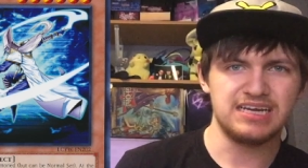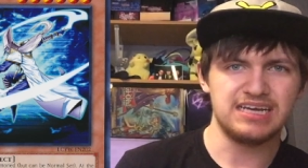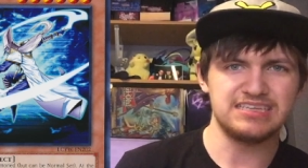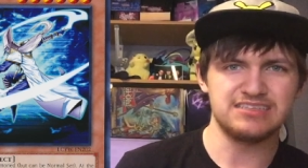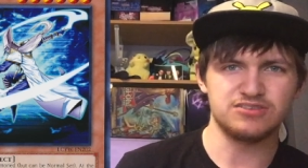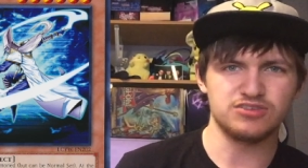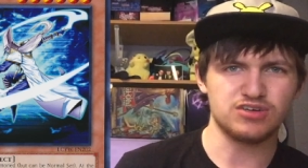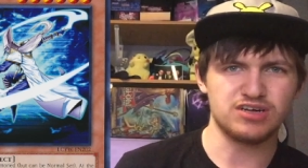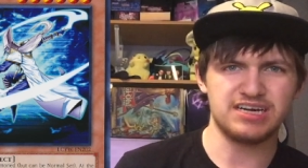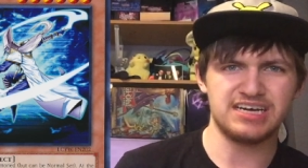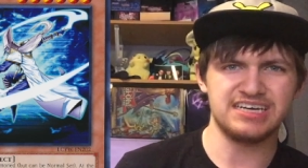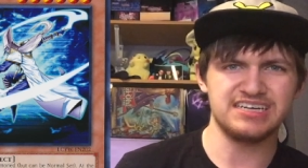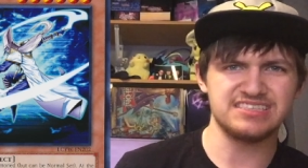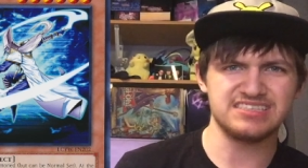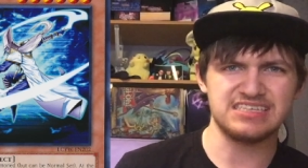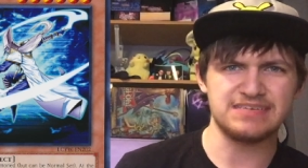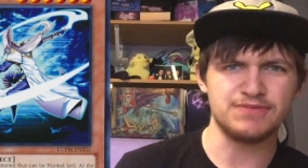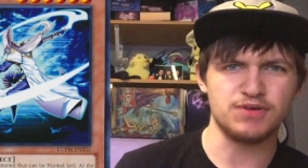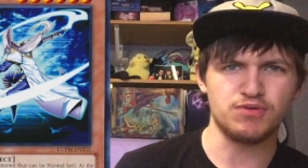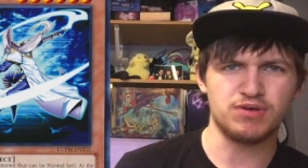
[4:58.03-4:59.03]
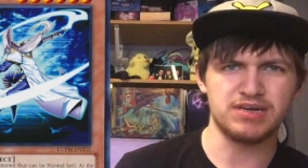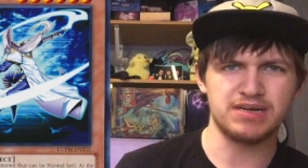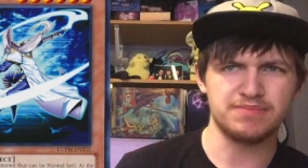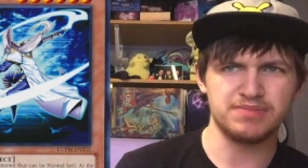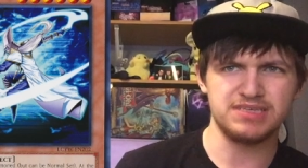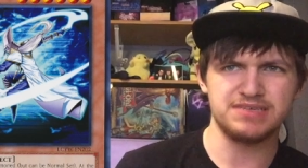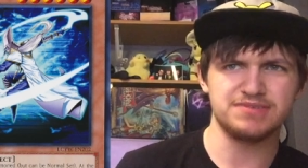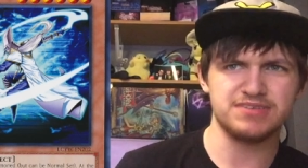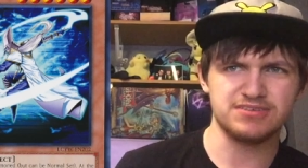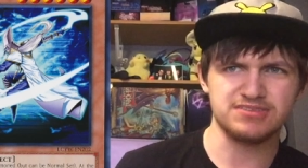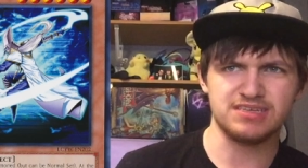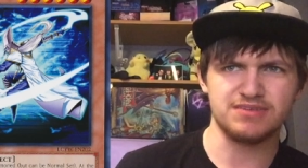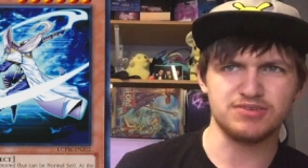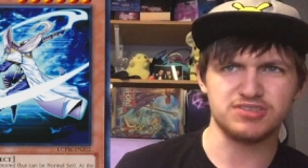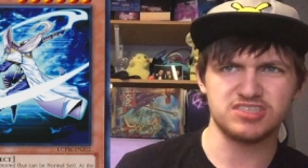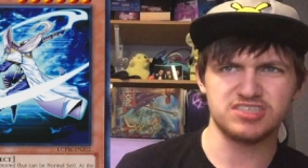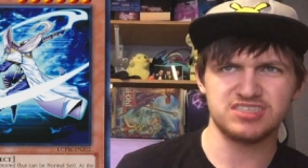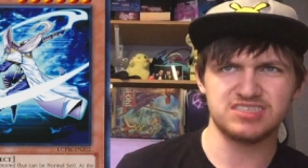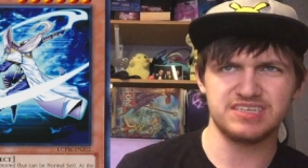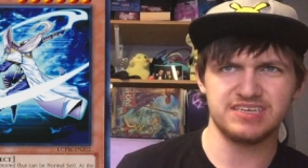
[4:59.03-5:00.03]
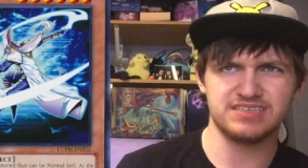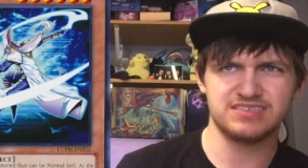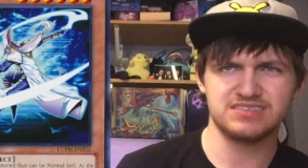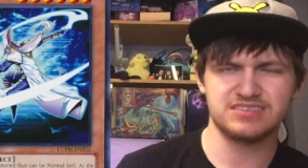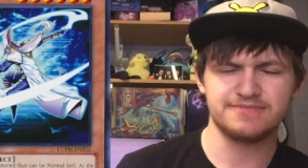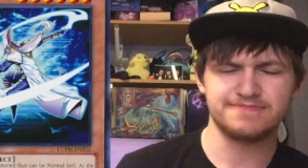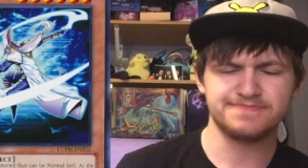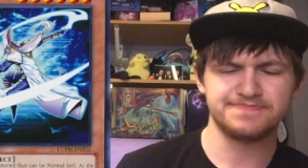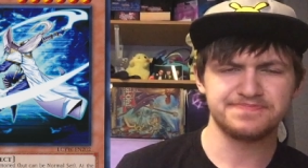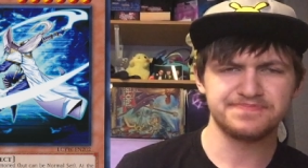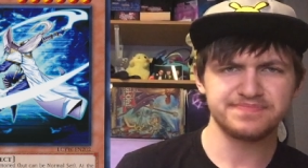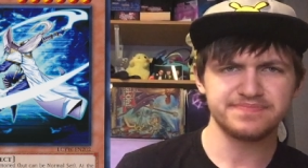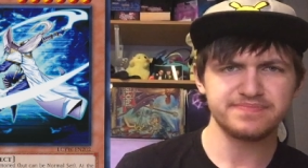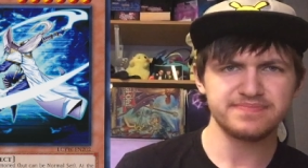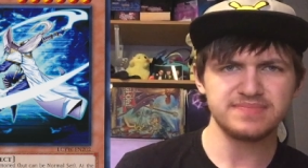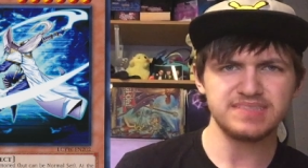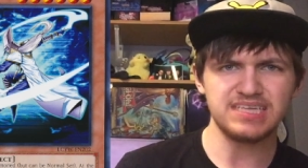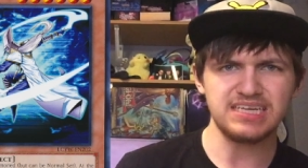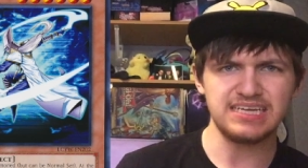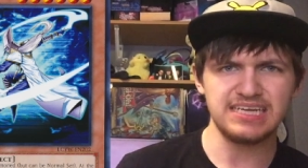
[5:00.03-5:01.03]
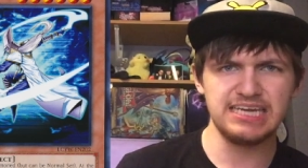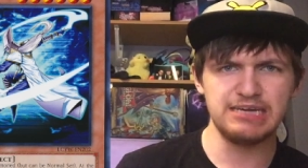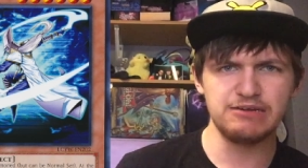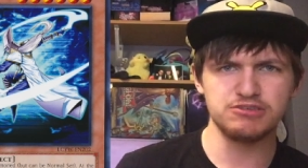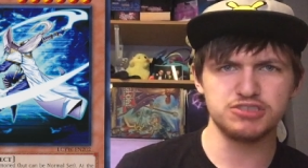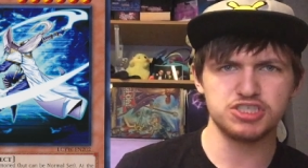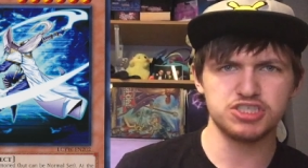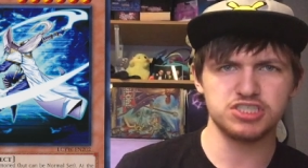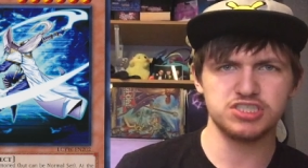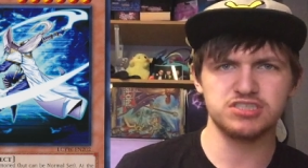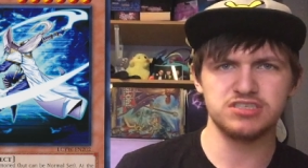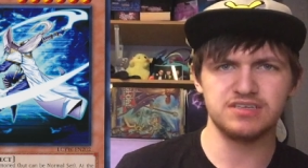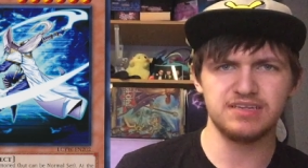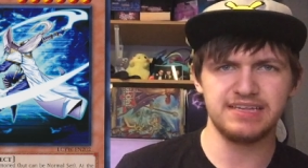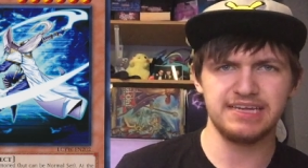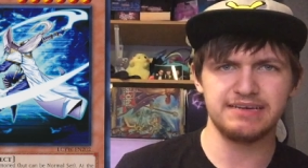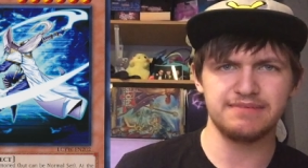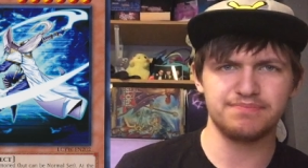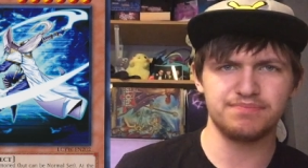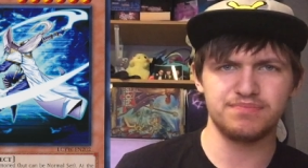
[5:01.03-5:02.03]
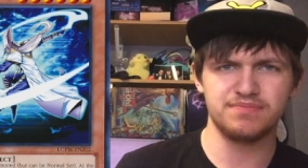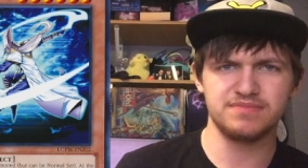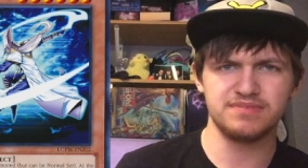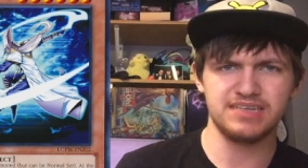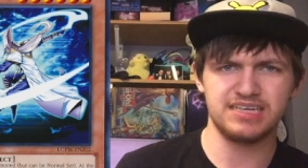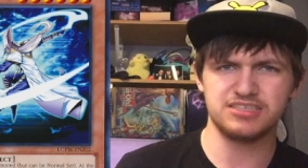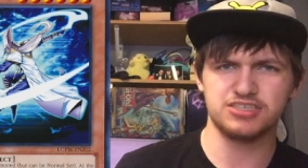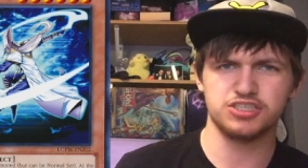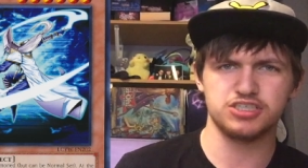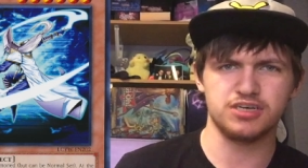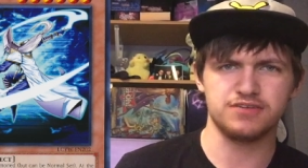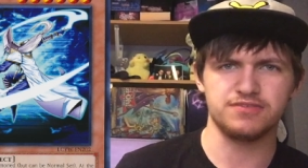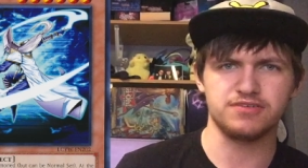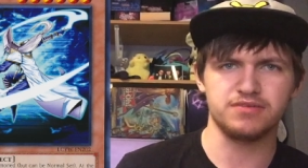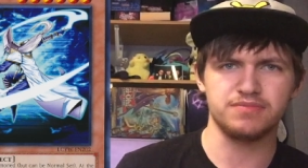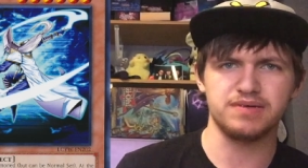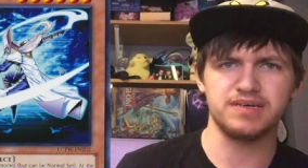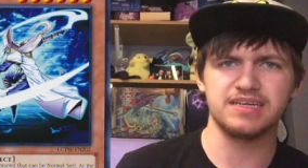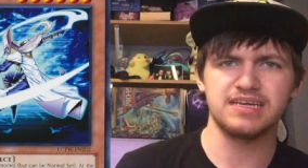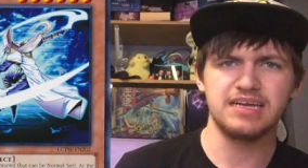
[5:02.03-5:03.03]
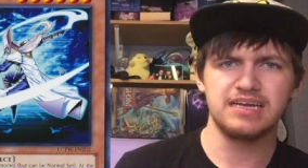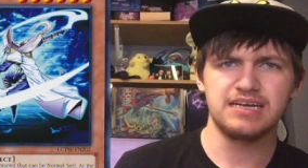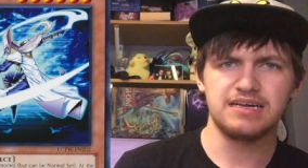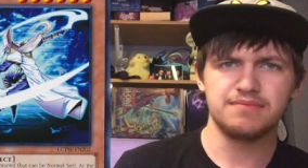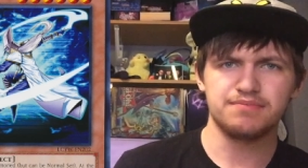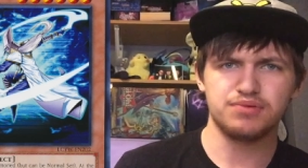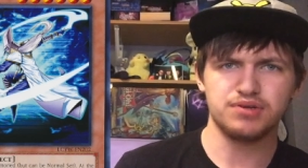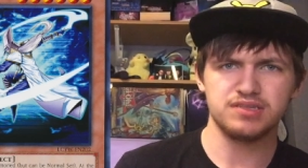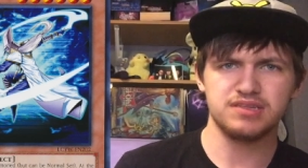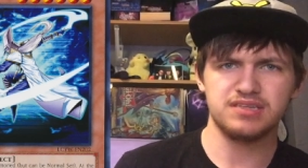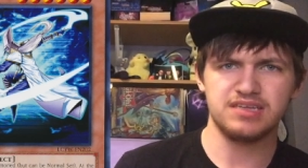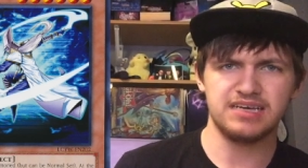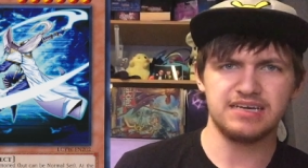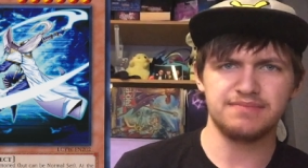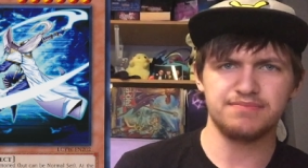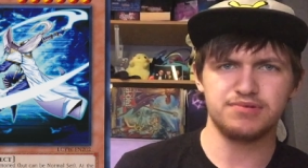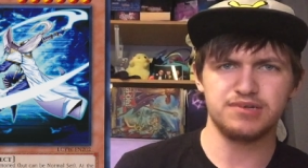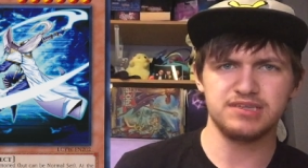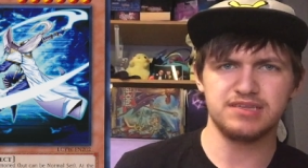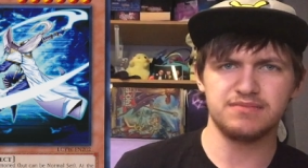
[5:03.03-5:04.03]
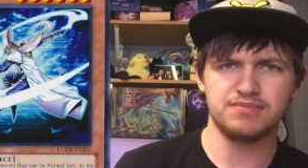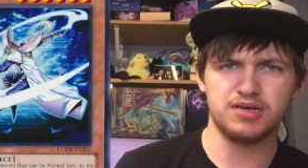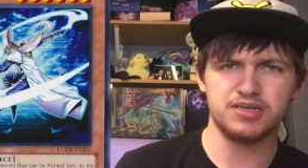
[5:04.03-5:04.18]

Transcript: And then their highest level one, I believe that was level 6, it would not shuffle, but put the